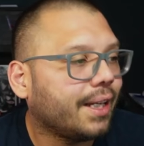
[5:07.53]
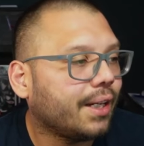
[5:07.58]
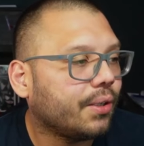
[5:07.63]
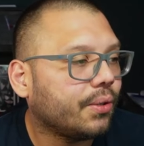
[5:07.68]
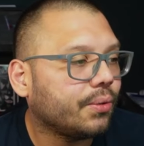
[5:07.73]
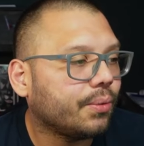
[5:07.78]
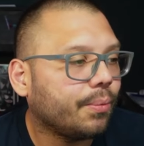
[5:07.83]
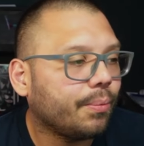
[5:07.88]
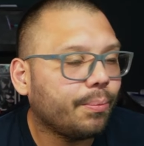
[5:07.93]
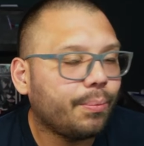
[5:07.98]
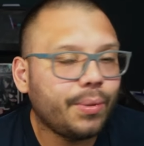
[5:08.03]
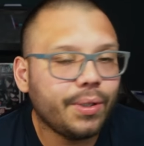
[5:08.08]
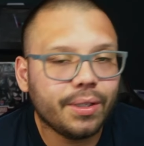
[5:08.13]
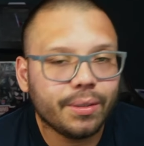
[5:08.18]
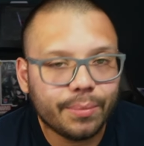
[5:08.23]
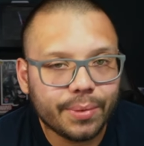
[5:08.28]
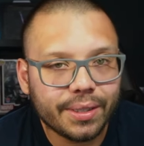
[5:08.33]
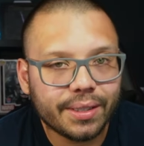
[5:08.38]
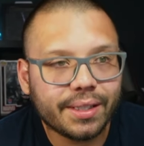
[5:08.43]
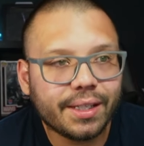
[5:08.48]
Now, be
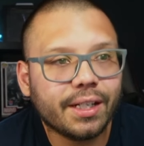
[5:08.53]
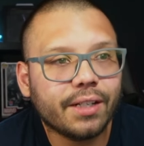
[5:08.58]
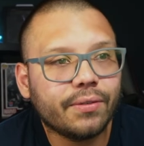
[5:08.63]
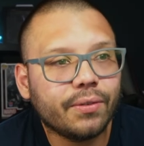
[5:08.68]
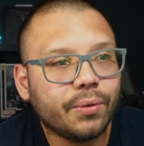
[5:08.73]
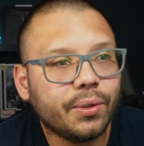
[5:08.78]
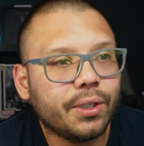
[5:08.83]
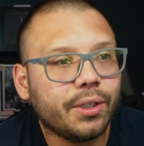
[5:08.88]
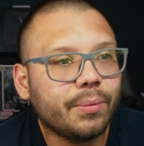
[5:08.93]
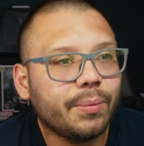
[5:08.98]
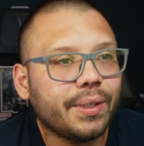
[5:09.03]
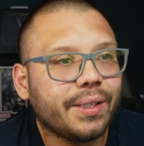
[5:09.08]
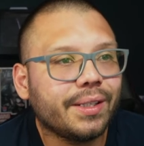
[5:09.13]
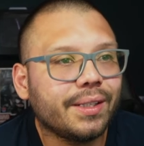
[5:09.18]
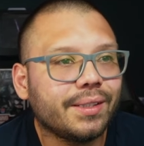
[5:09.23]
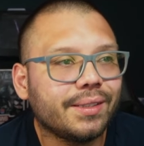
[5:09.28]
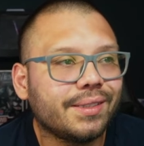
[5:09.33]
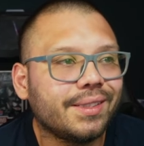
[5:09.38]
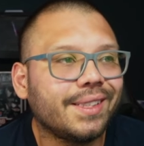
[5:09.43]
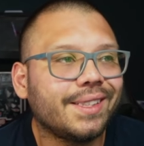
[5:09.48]
a bit careful here
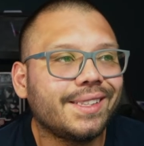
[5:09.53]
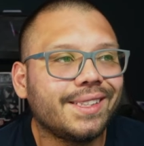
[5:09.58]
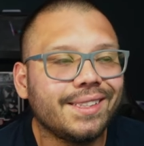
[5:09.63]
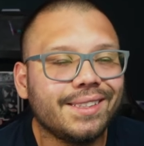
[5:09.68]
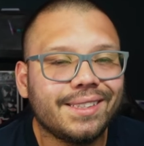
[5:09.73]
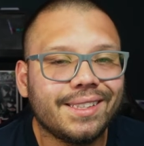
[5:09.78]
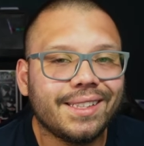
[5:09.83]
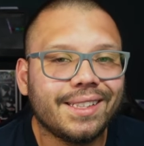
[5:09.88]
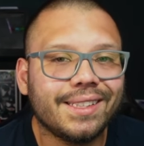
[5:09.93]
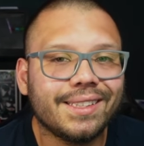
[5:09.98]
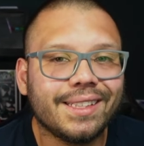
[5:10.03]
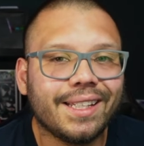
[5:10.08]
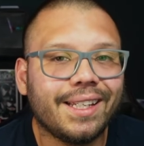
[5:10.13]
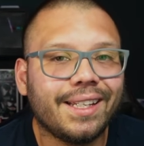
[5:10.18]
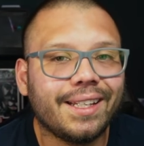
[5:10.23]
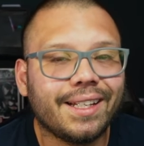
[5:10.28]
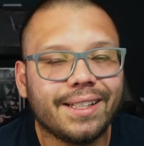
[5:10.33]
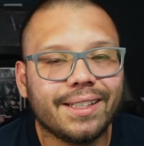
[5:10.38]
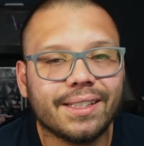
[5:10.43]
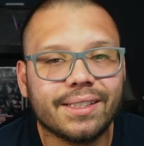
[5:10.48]
because since it is
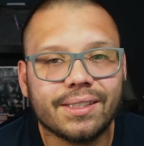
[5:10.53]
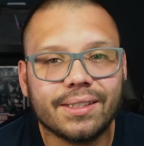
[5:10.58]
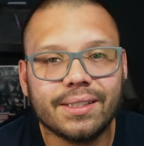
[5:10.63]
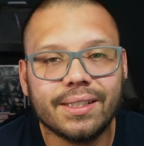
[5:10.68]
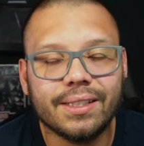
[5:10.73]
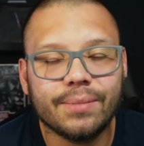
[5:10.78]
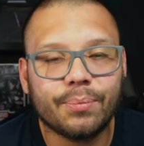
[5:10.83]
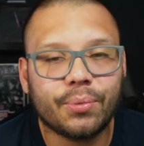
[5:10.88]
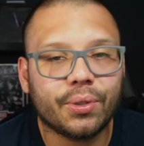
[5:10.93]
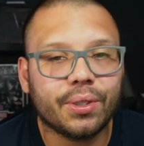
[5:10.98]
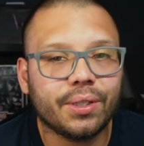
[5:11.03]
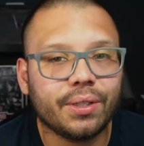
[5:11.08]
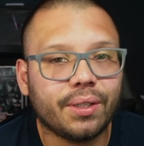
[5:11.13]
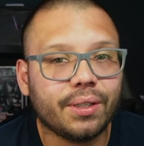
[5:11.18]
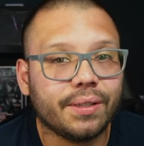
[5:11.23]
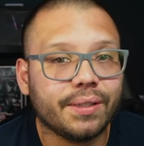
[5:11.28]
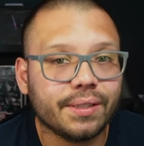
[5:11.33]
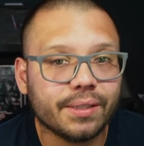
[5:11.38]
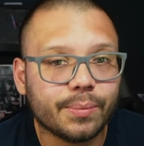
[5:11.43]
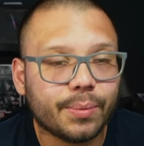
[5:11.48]
AI that's importing
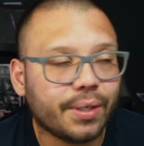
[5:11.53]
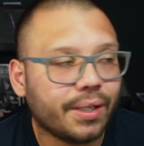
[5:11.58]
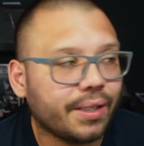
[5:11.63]
all of these